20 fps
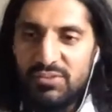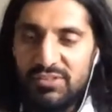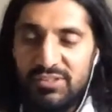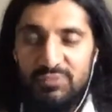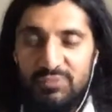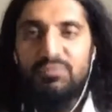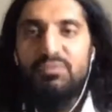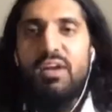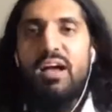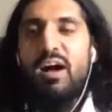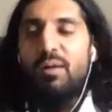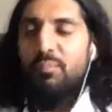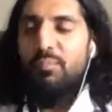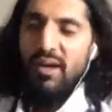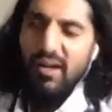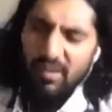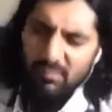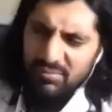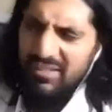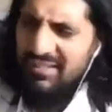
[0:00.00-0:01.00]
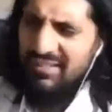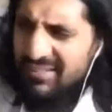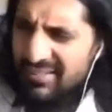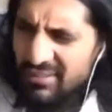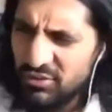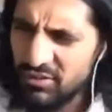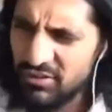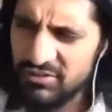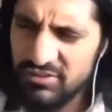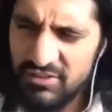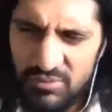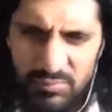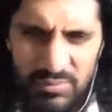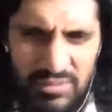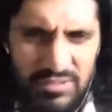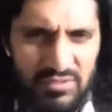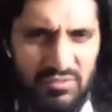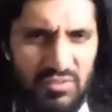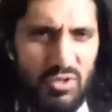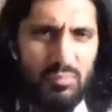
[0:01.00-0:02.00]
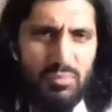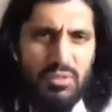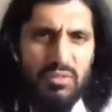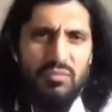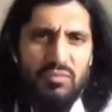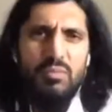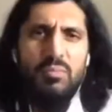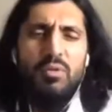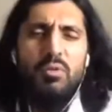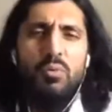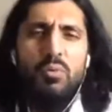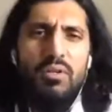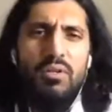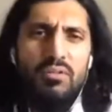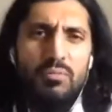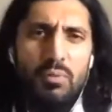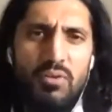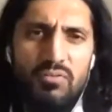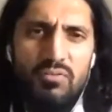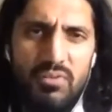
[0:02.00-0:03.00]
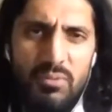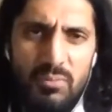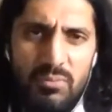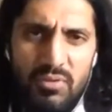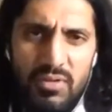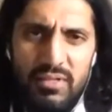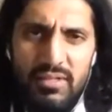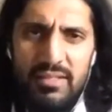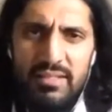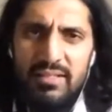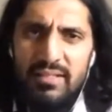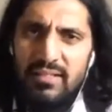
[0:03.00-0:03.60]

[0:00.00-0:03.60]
Because I'm technically, you can consider me a developer, even though I'm a quant developer, right?